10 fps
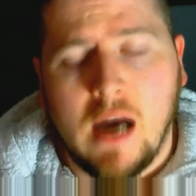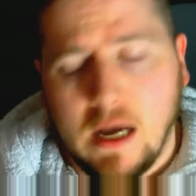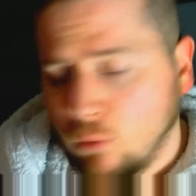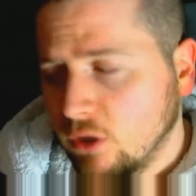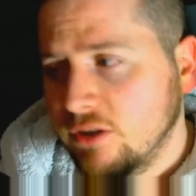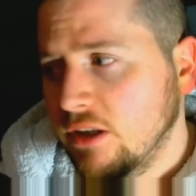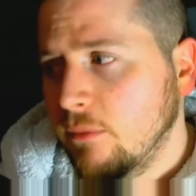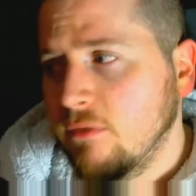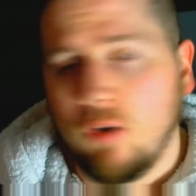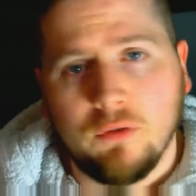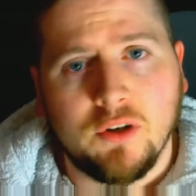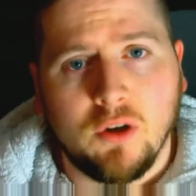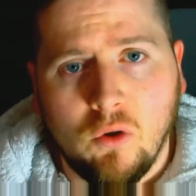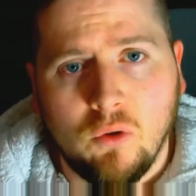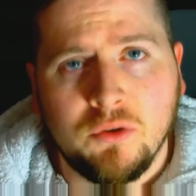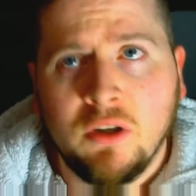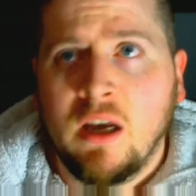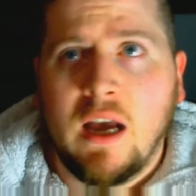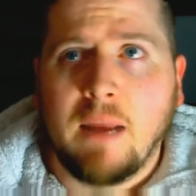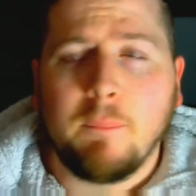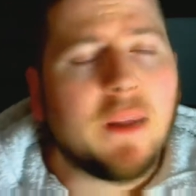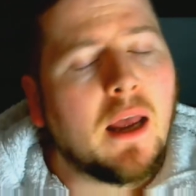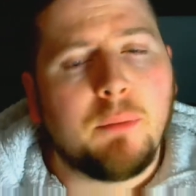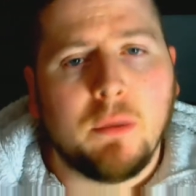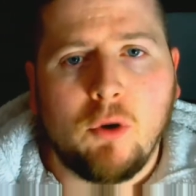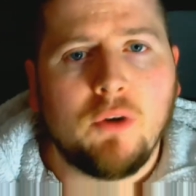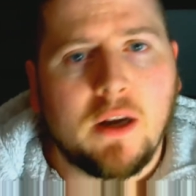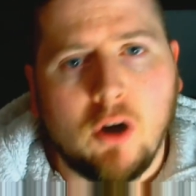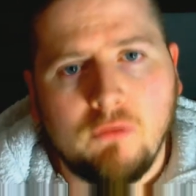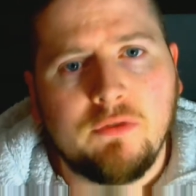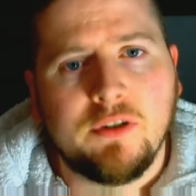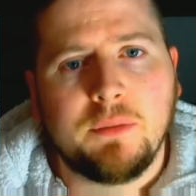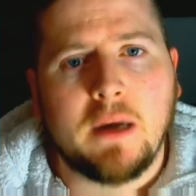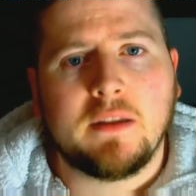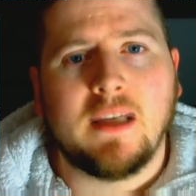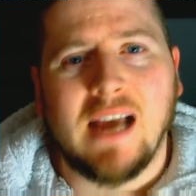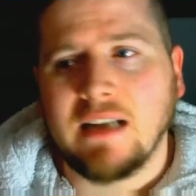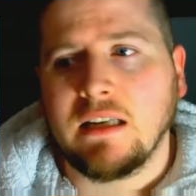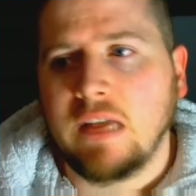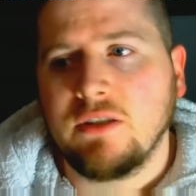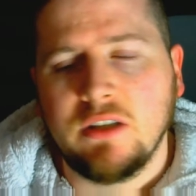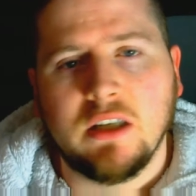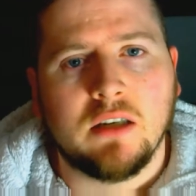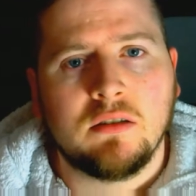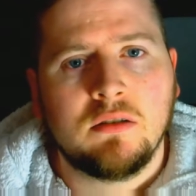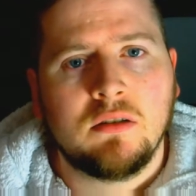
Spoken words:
I want to see him involved in the goals and get a bit more of that confidence back that he had last year,